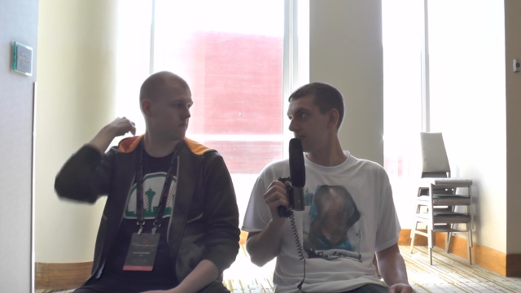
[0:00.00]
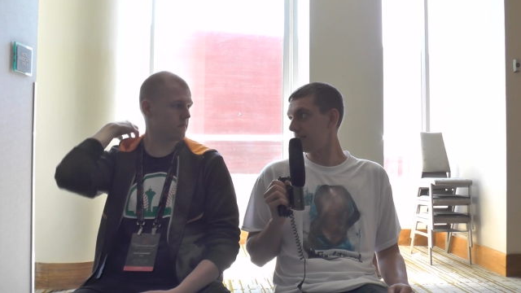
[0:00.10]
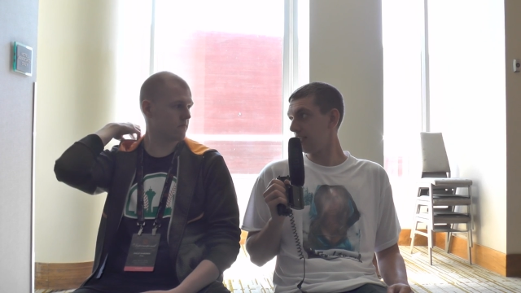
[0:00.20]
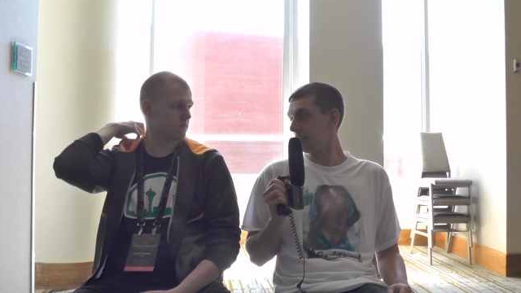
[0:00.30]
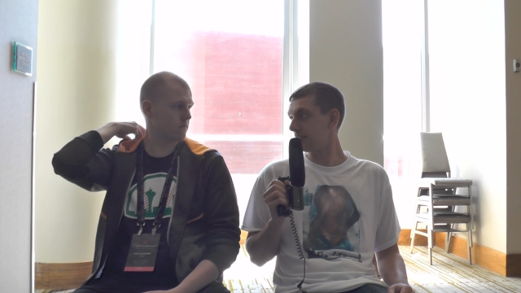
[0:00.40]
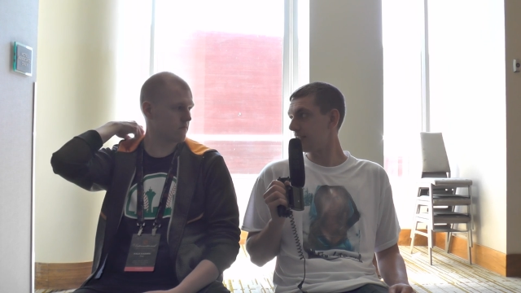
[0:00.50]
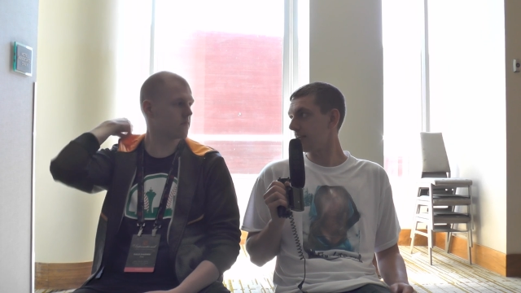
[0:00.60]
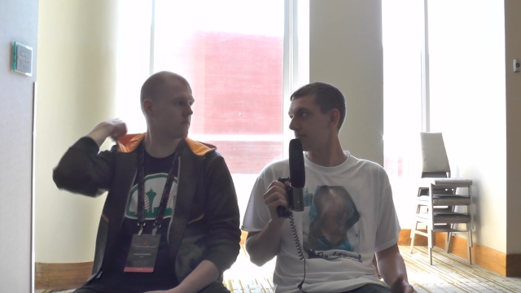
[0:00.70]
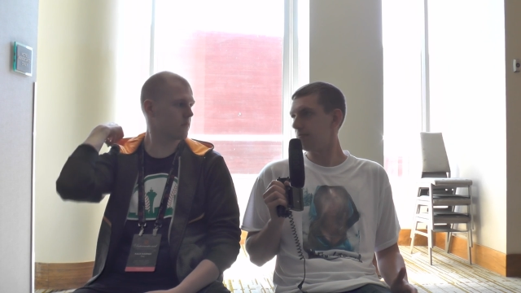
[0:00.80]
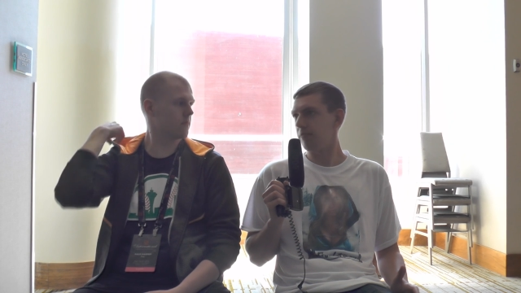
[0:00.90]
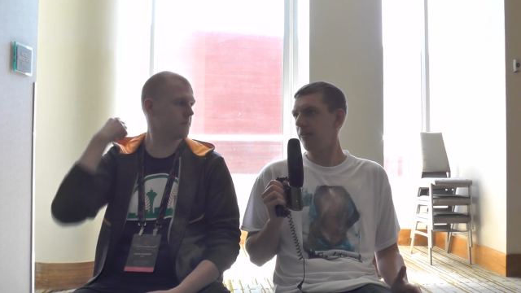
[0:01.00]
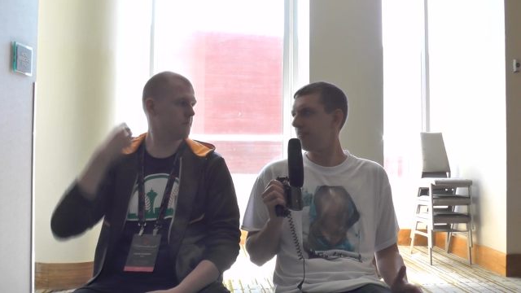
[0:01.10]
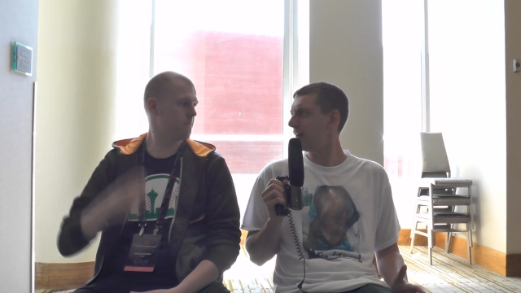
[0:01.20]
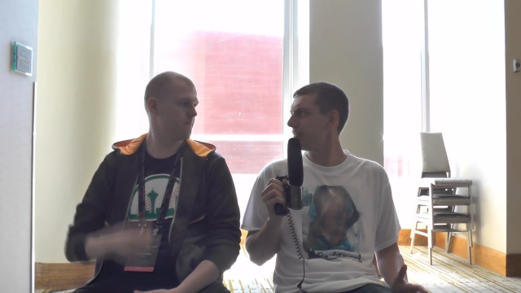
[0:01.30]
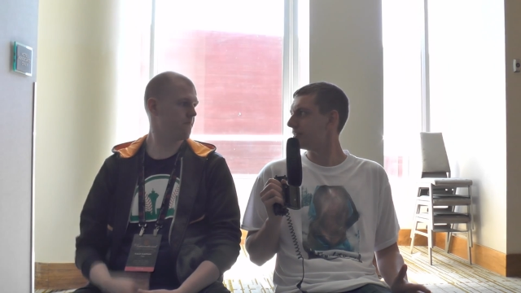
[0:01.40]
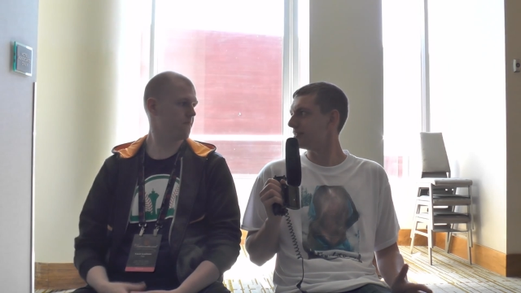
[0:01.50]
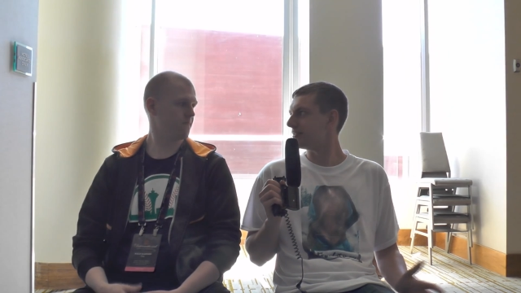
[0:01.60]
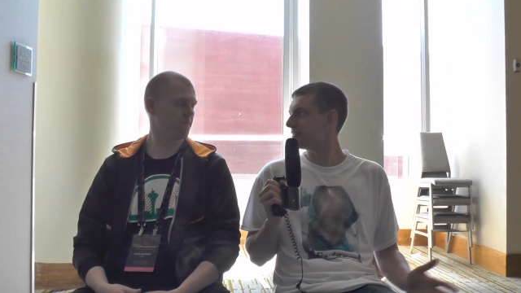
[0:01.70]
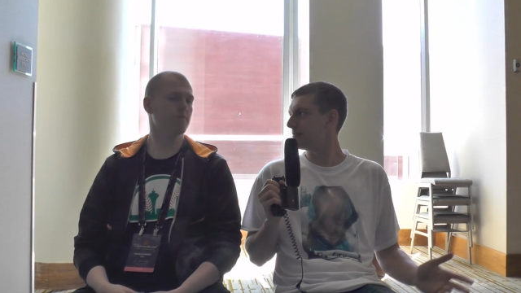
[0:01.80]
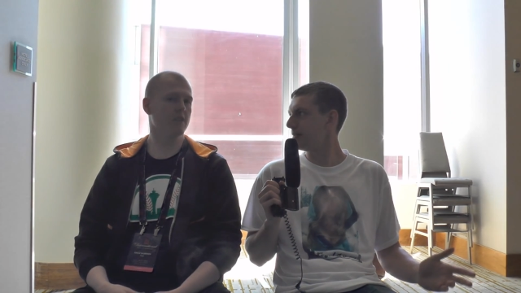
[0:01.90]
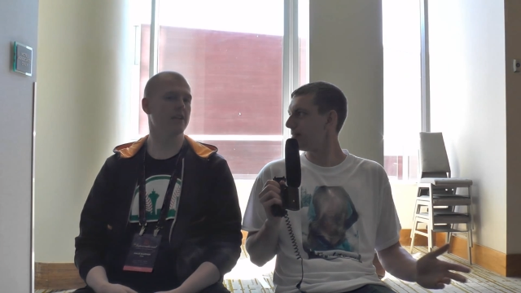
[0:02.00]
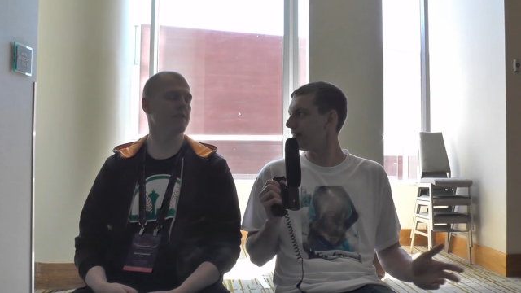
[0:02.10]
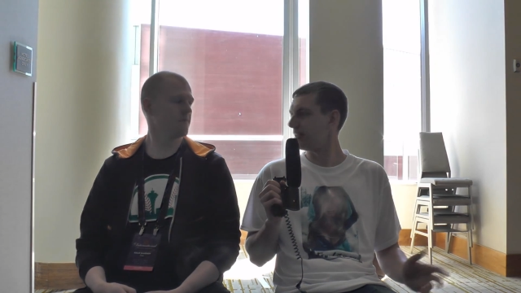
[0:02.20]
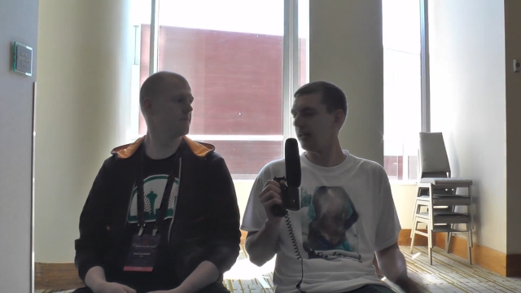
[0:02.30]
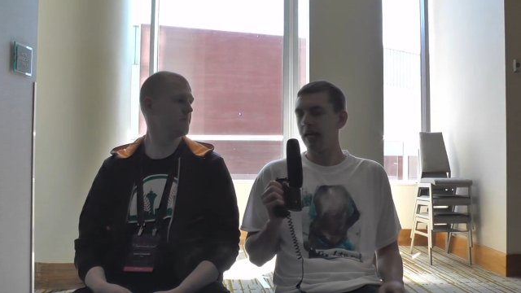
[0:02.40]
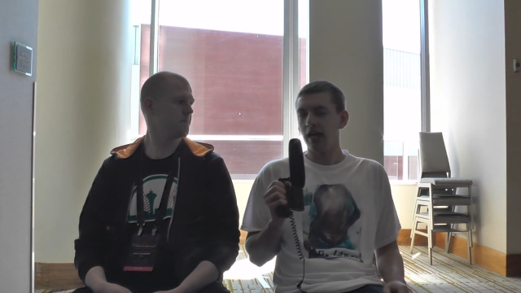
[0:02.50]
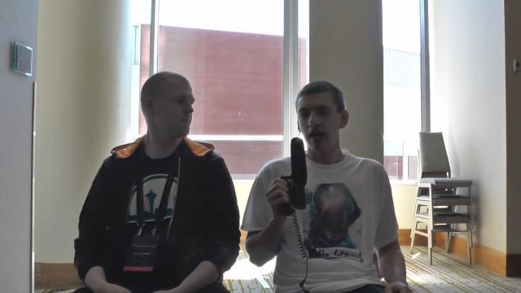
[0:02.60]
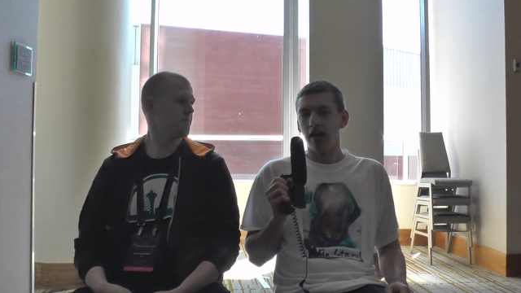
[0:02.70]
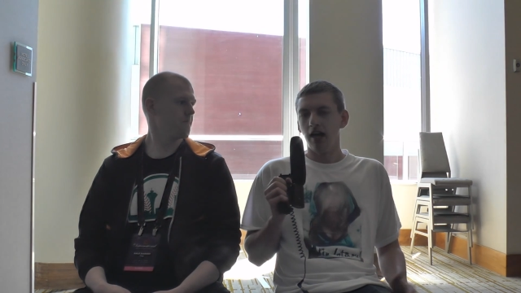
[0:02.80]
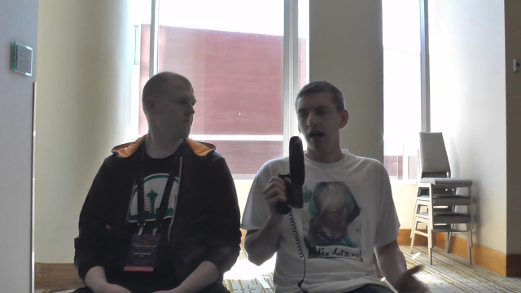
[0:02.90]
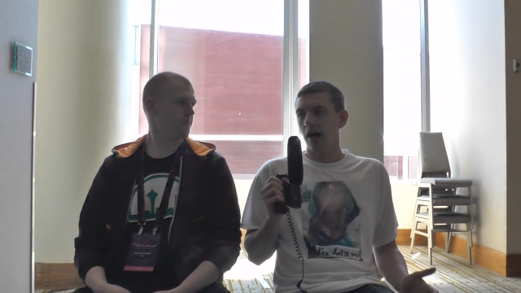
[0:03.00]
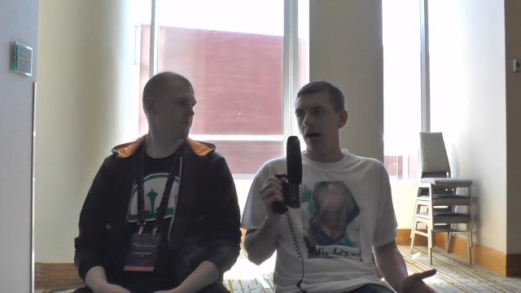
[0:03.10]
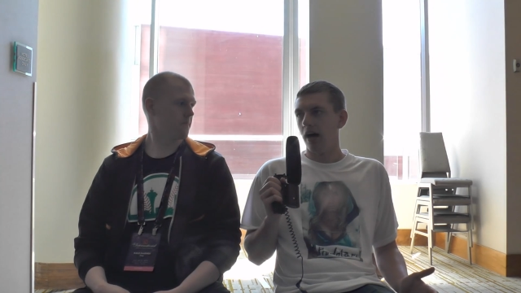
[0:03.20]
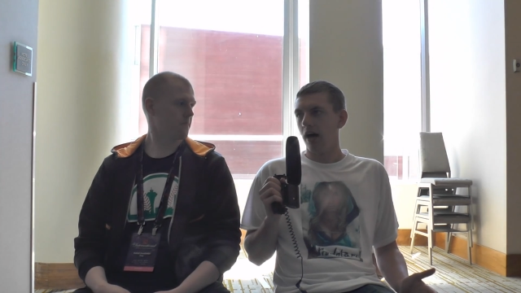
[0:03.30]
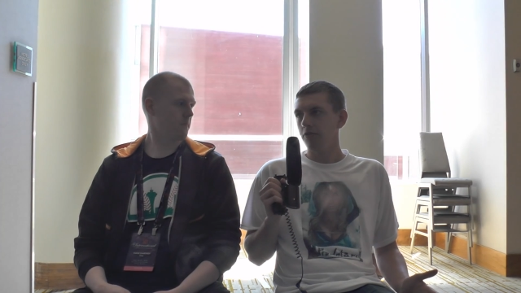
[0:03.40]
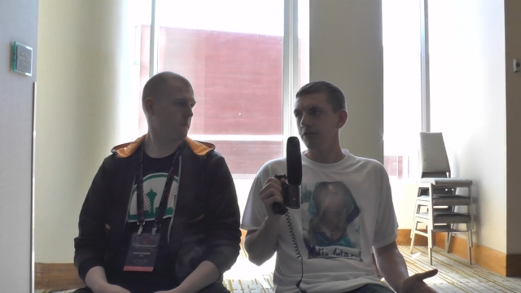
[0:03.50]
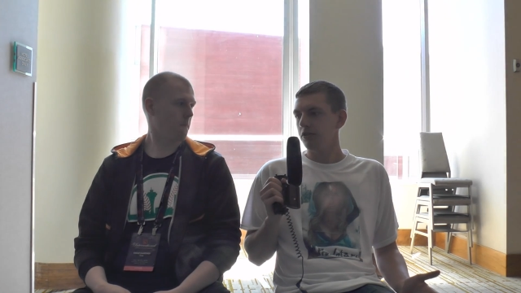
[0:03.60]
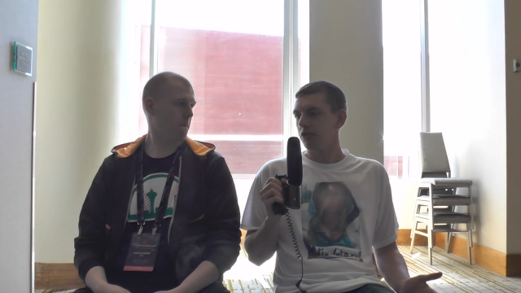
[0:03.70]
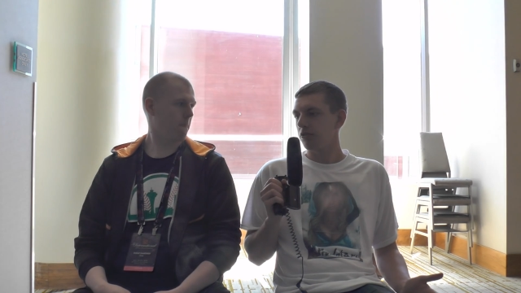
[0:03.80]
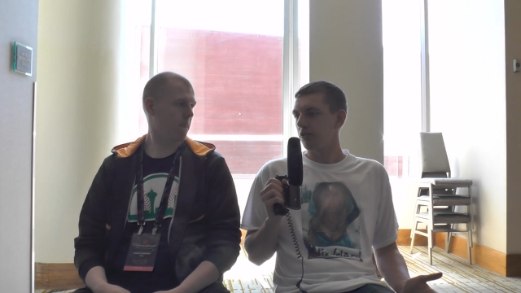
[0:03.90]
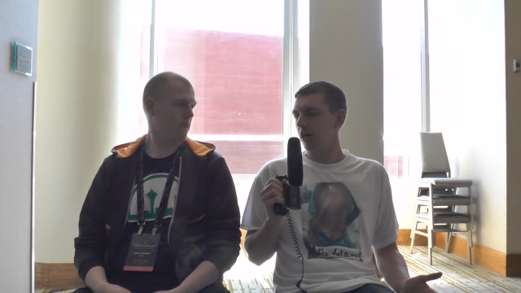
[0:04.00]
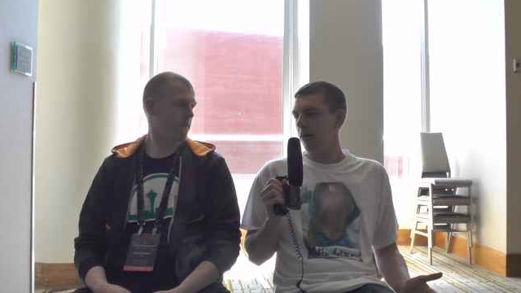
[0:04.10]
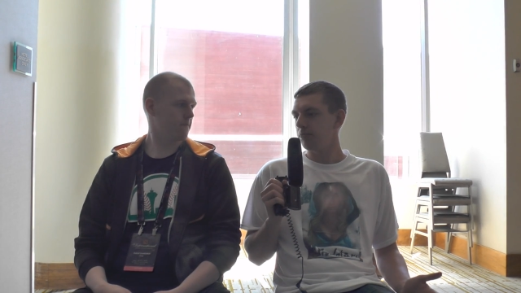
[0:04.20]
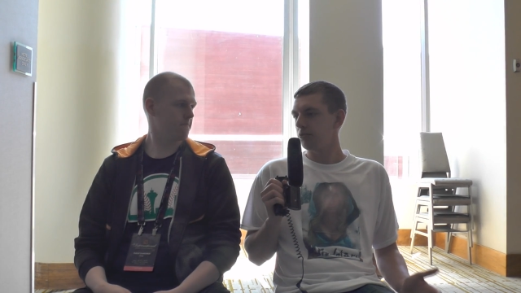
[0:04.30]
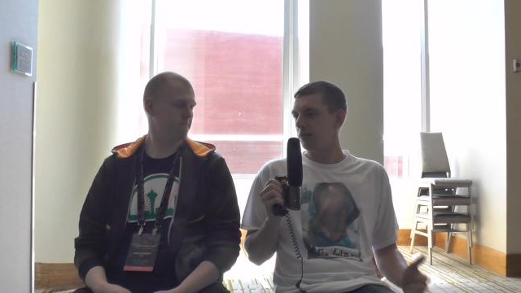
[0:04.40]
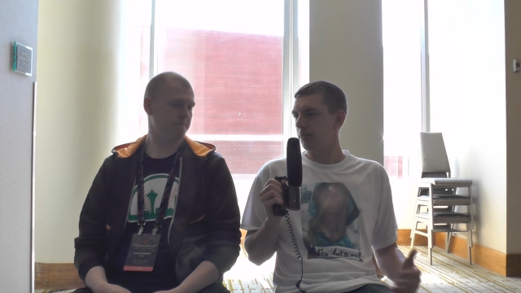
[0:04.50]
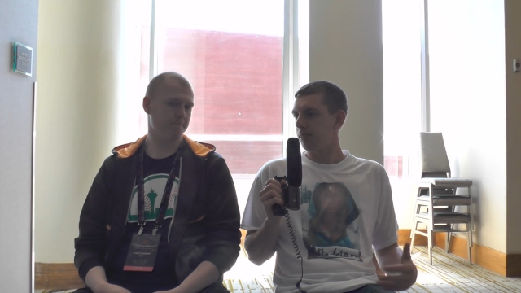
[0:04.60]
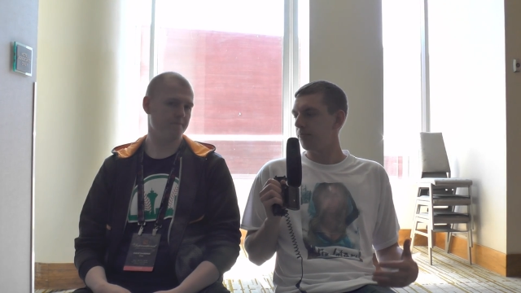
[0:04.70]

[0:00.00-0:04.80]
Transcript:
Speaker 1: in Finland, like 5,000 people. Yeah. How did you come to the